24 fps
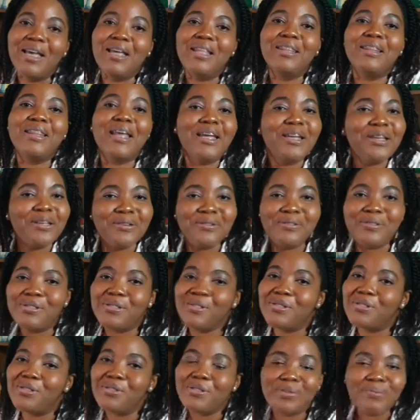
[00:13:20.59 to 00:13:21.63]
Thank you
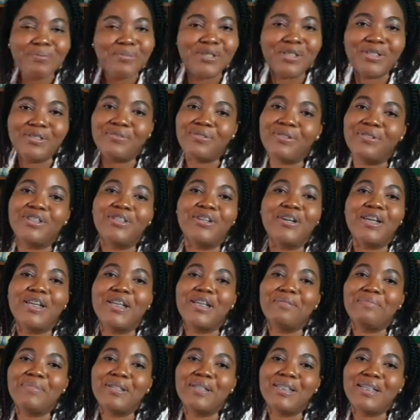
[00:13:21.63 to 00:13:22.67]
so much for
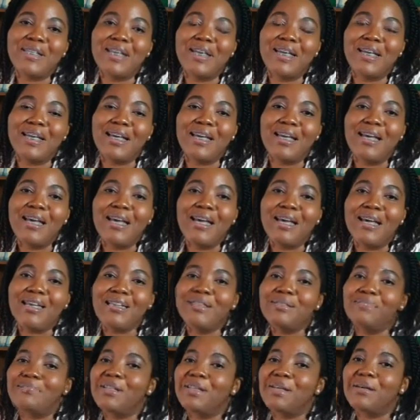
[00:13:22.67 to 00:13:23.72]
joining me today.
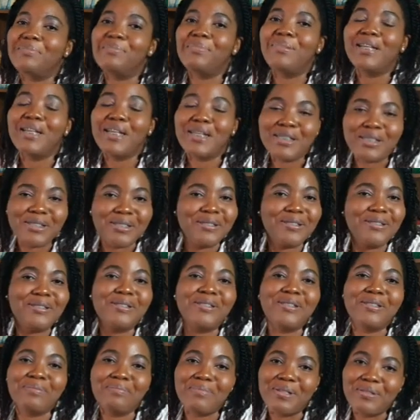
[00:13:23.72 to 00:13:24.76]
It's been a pleasure
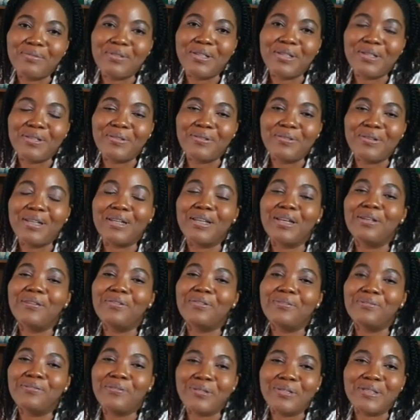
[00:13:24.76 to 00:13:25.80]
to be with you, and I look
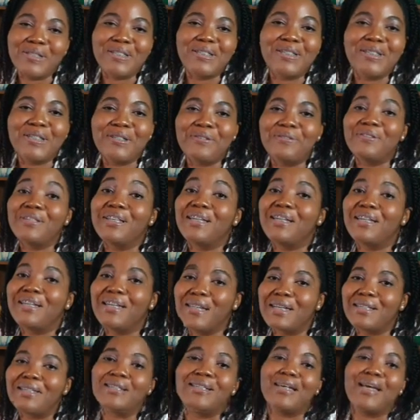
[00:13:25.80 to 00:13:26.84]
forward to seeing you the
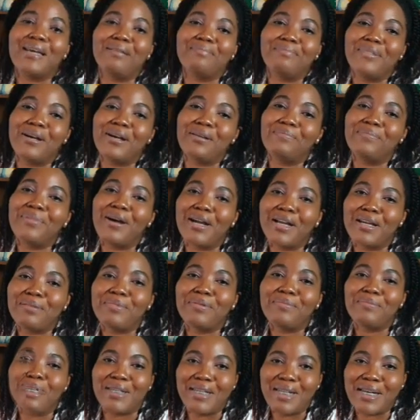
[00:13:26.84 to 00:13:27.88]
next time on
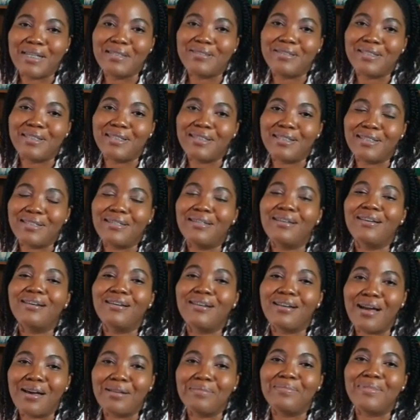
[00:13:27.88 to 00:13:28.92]
Pocketbook Pediatrics.
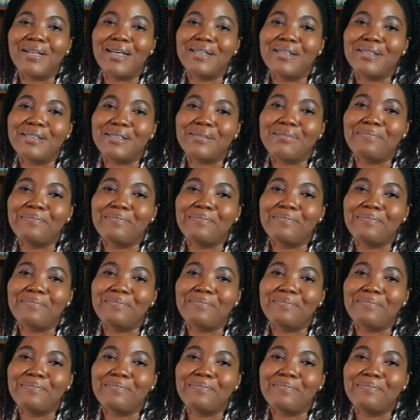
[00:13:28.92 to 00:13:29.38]
God bless.